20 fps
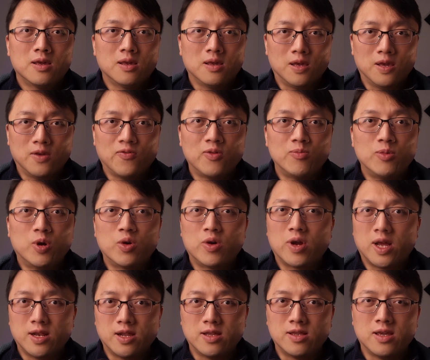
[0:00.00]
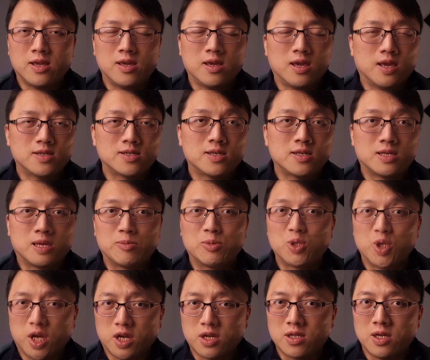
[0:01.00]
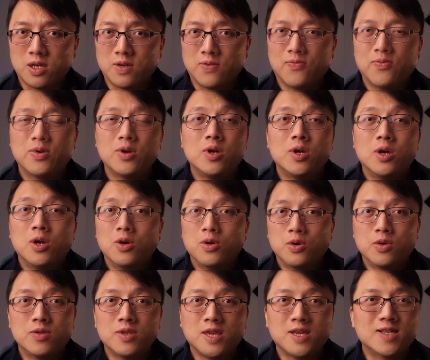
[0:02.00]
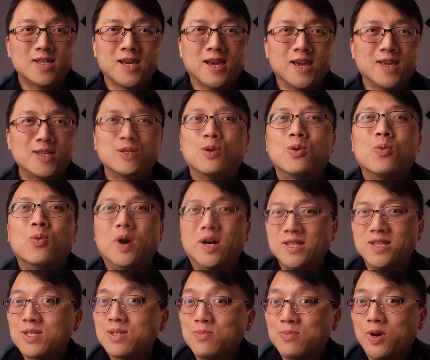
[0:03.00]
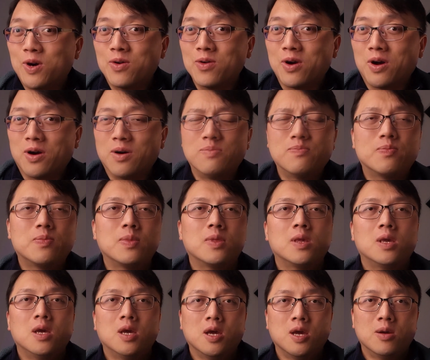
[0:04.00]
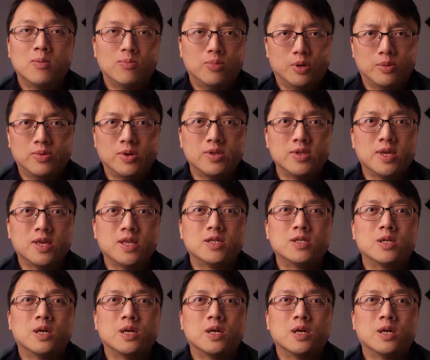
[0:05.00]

If morality is subjective, who decides what is moral? Proponents